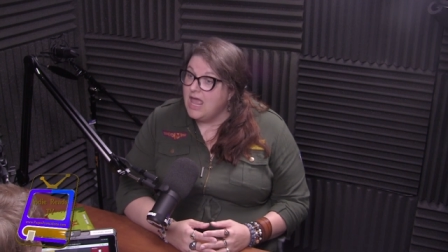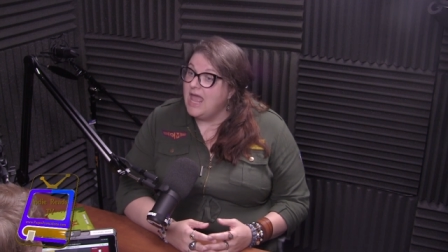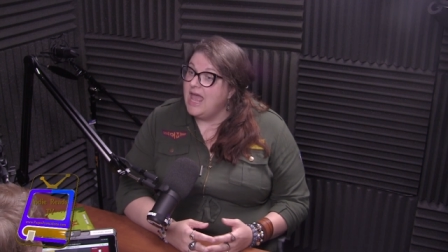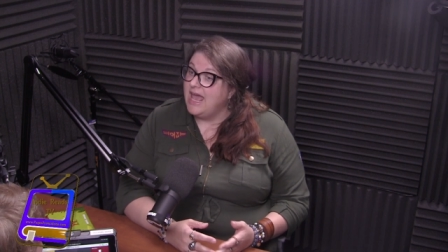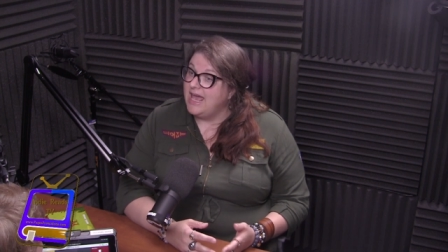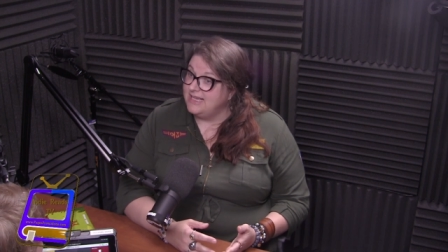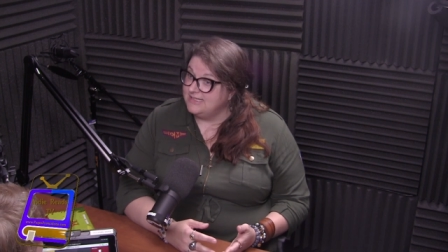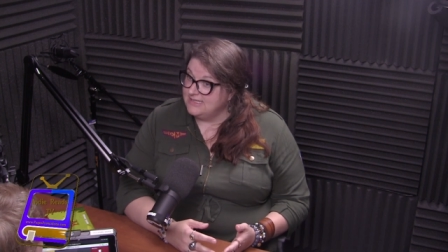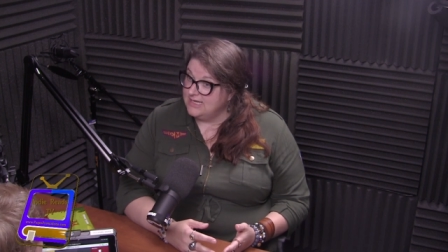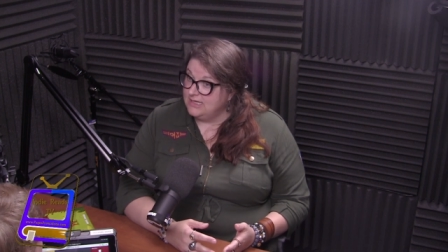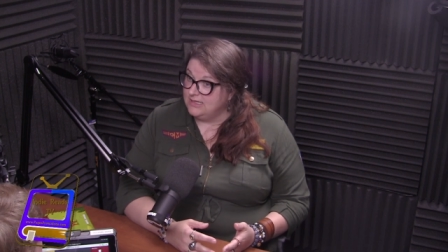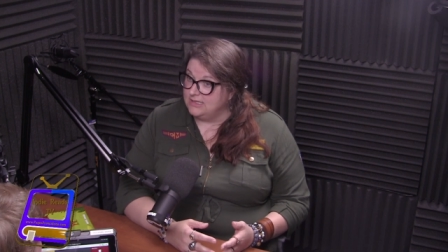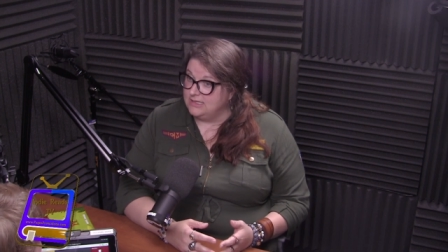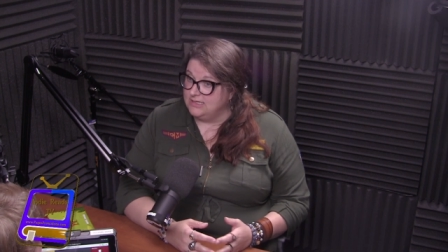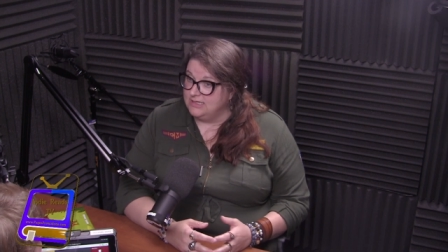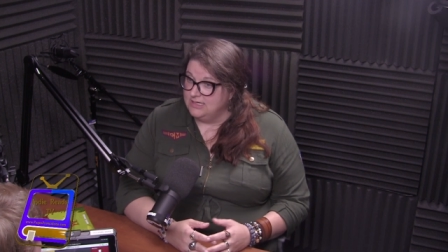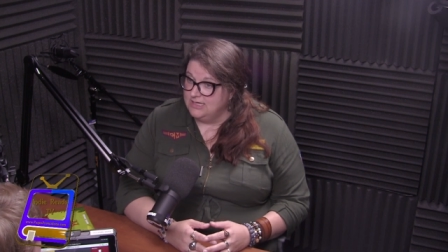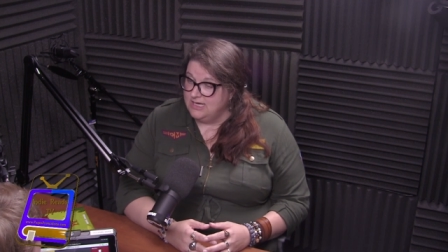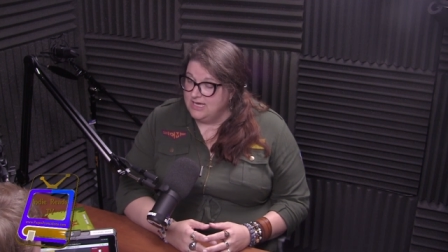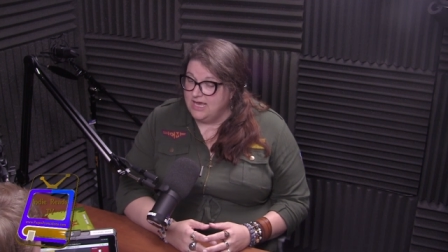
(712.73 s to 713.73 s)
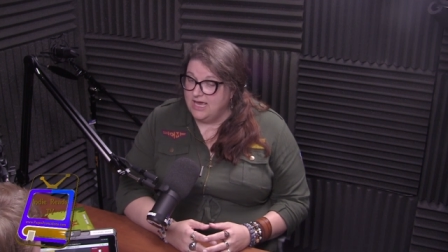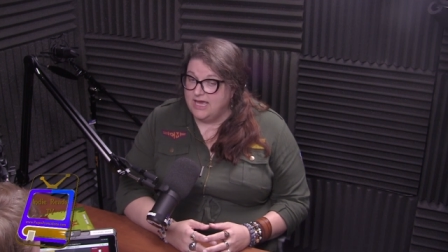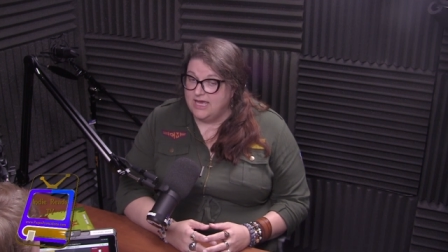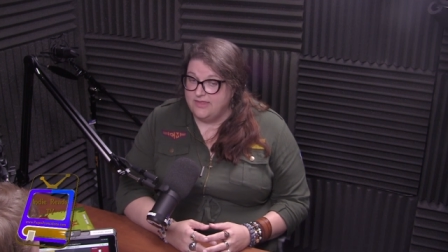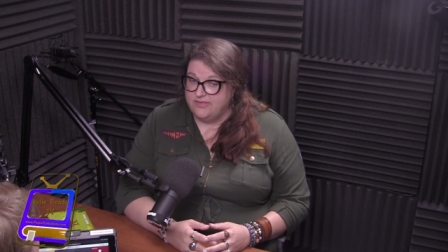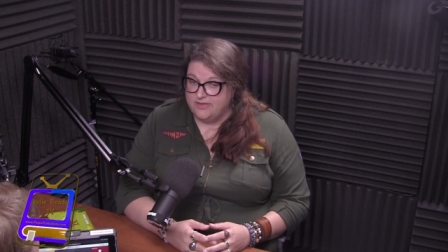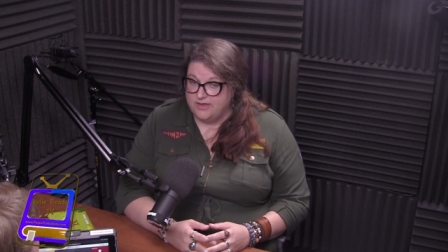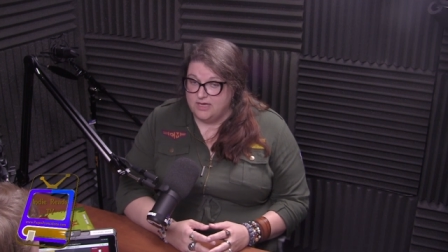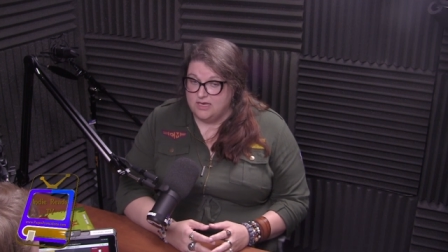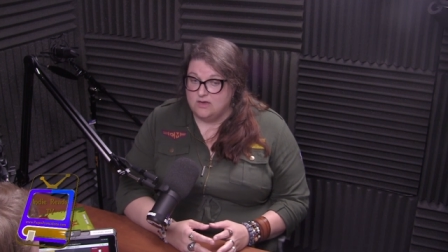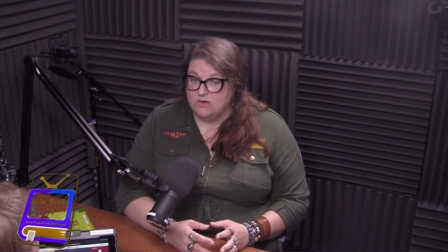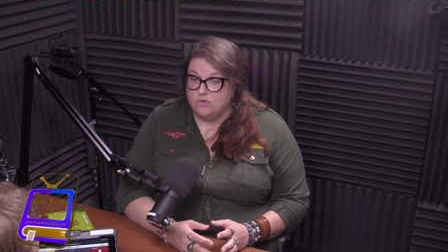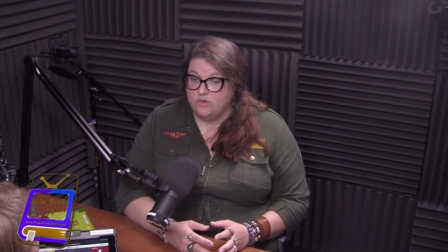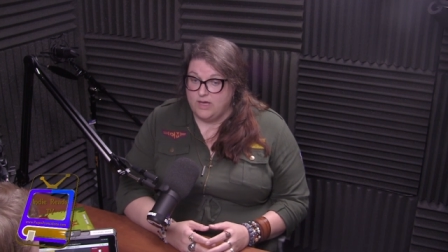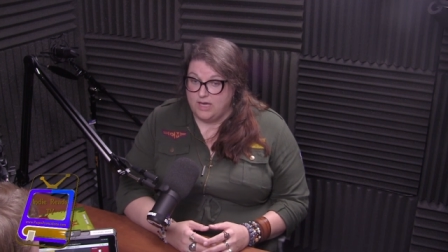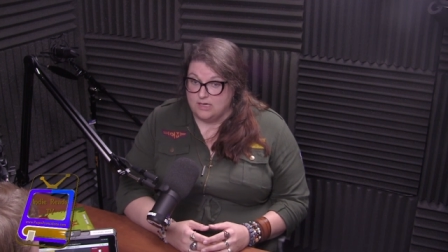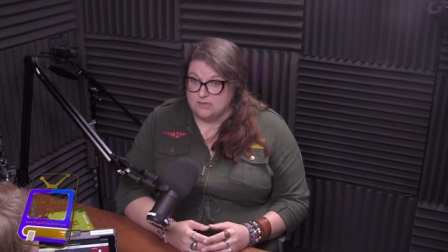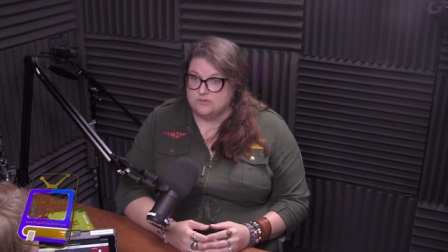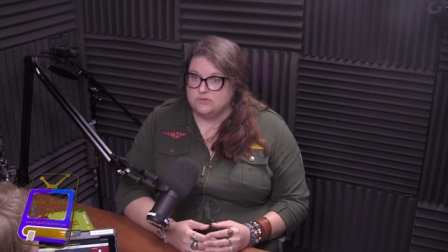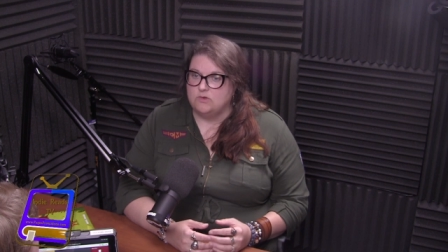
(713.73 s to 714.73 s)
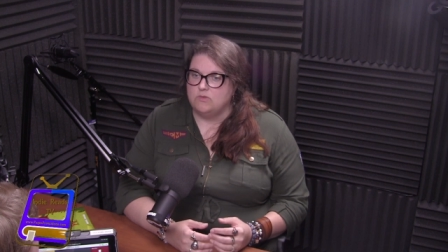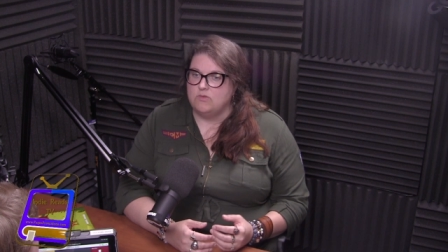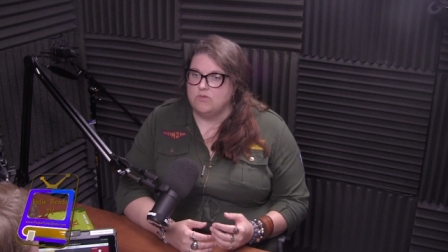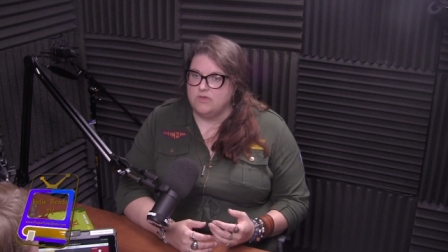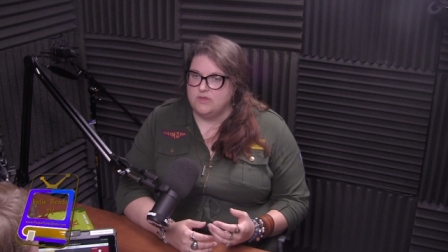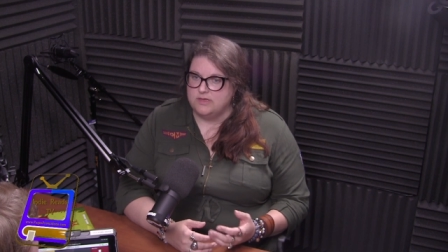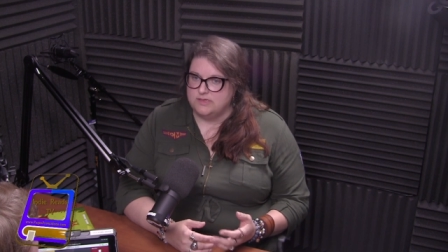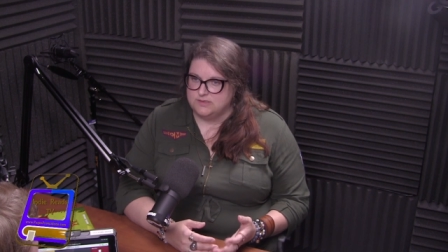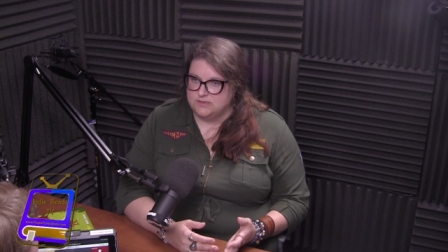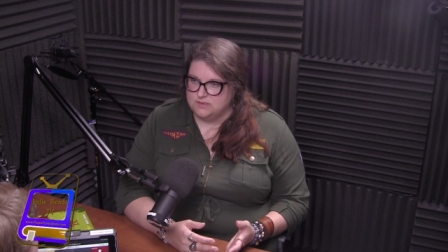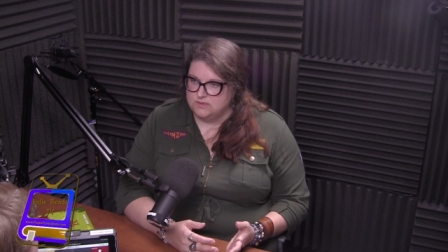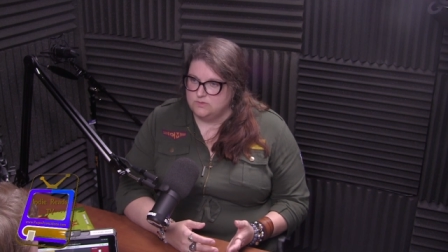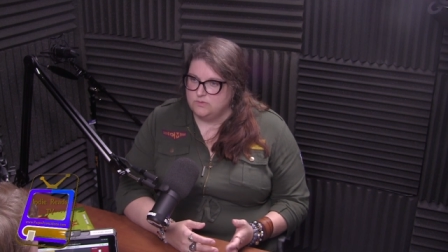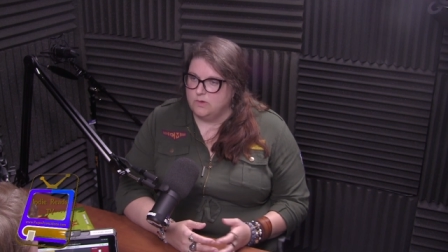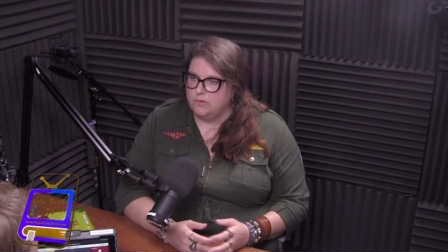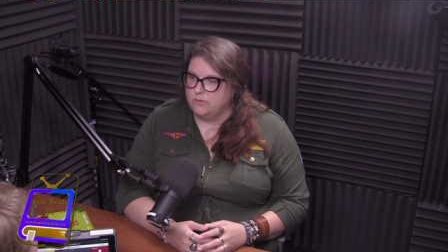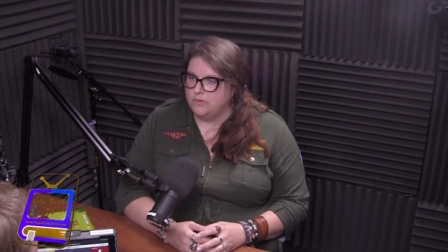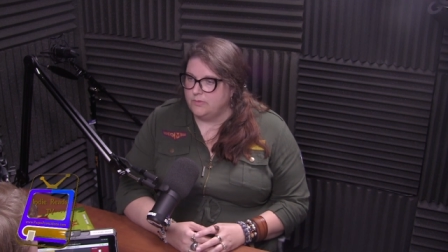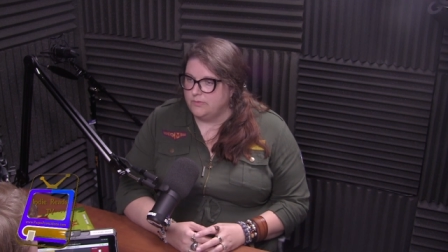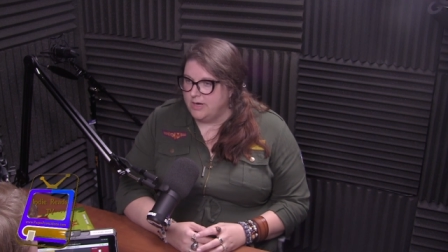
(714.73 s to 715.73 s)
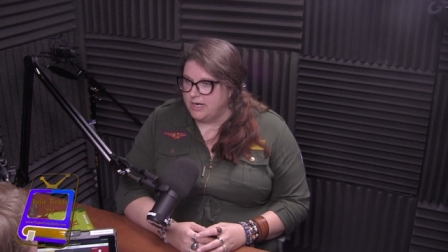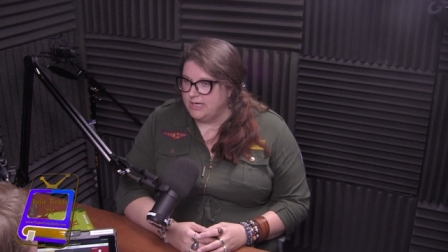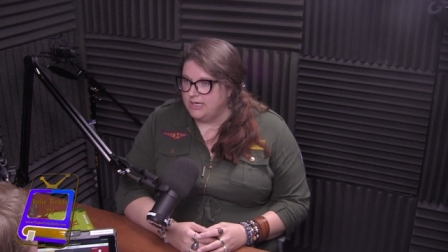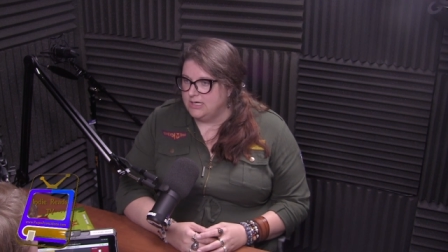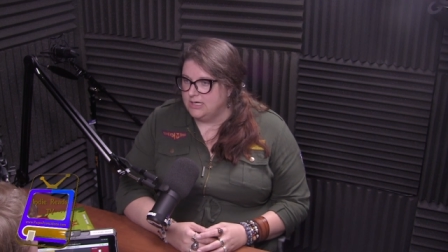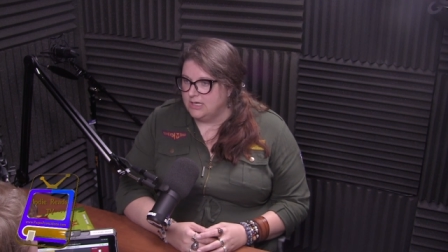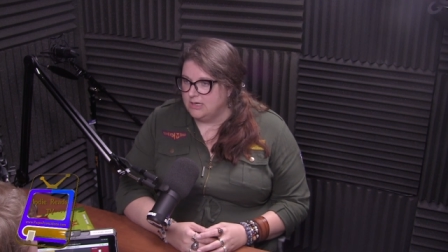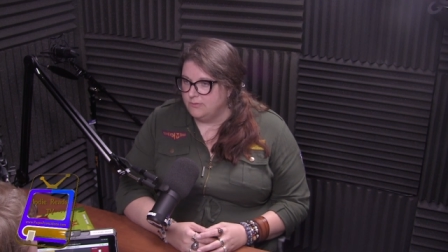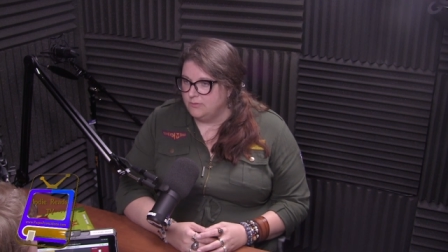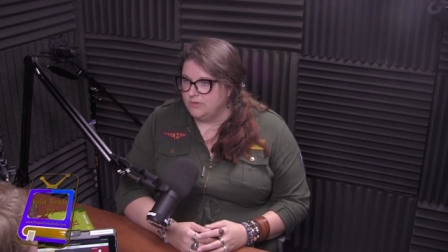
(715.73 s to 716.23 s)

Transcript: Exactly, and then okay, so this is what we're writing up.